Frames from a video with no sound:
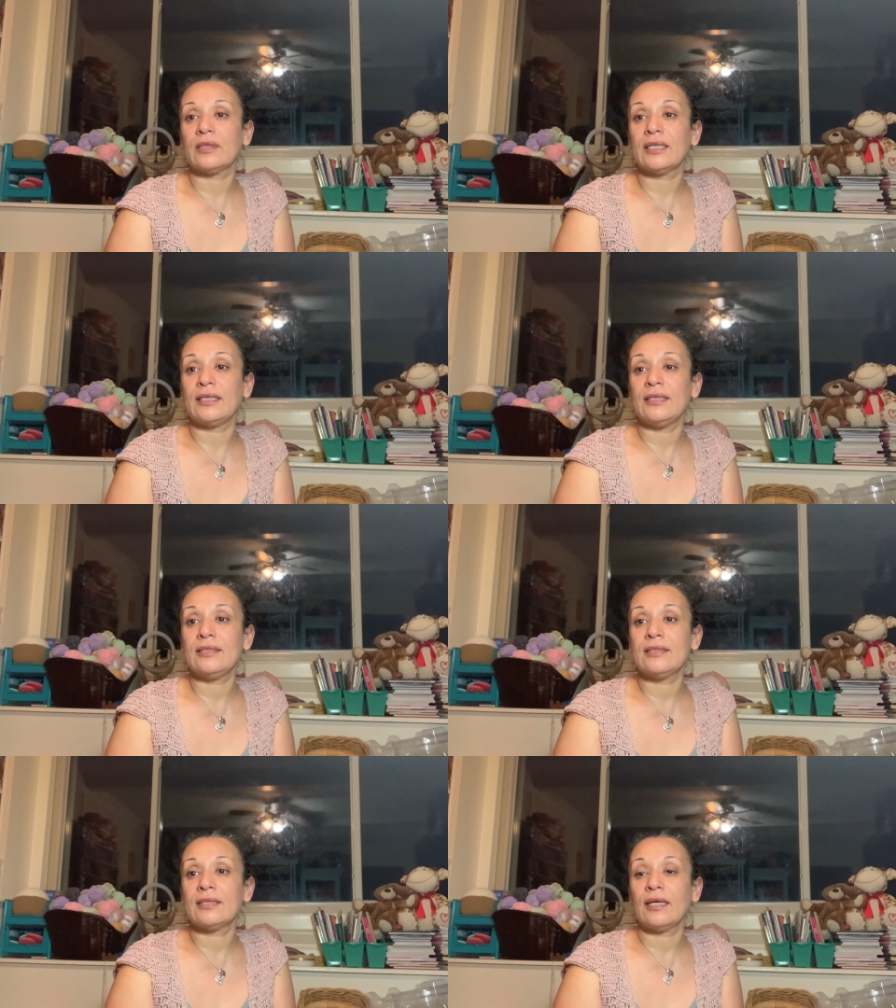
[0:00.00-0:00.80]

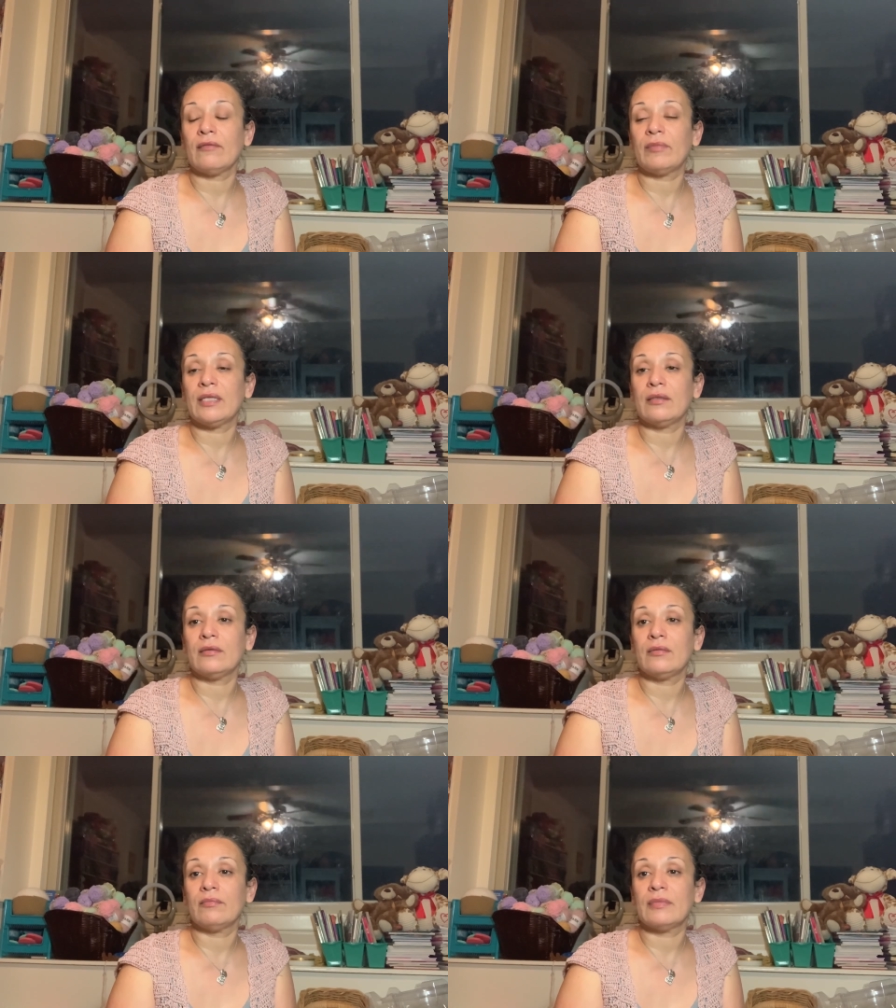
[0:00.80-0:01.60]
kitties have been
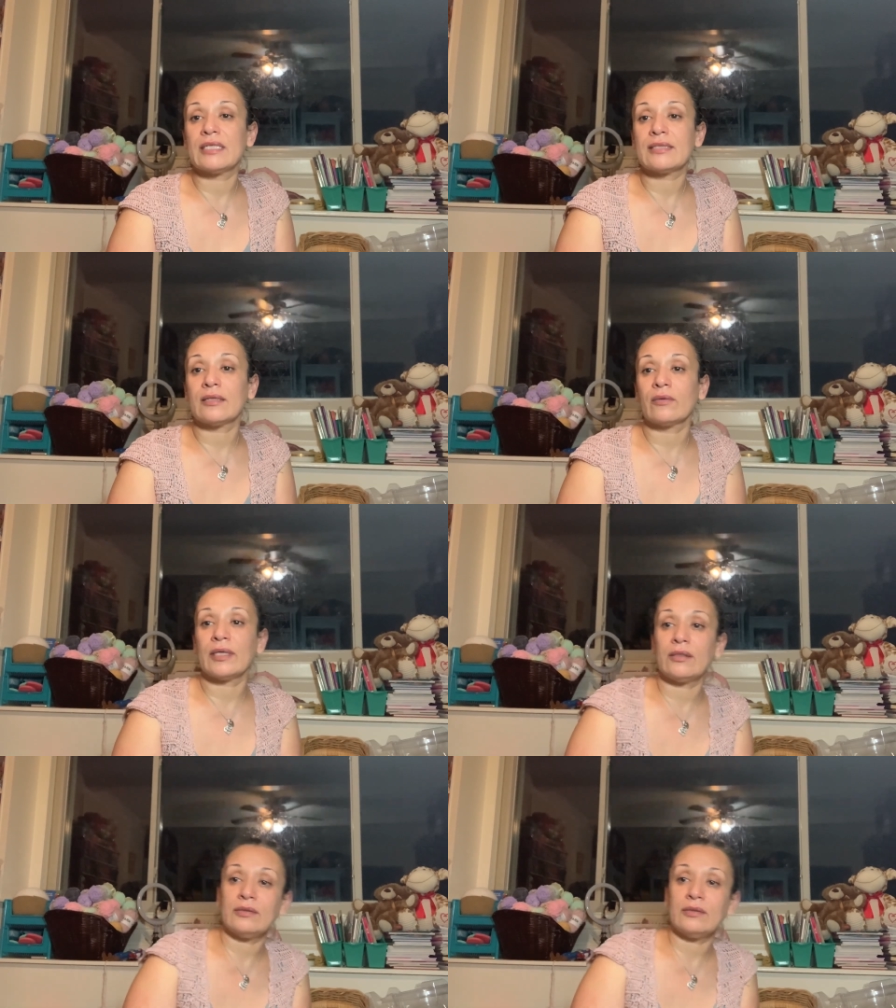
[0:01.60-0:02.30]
messing around.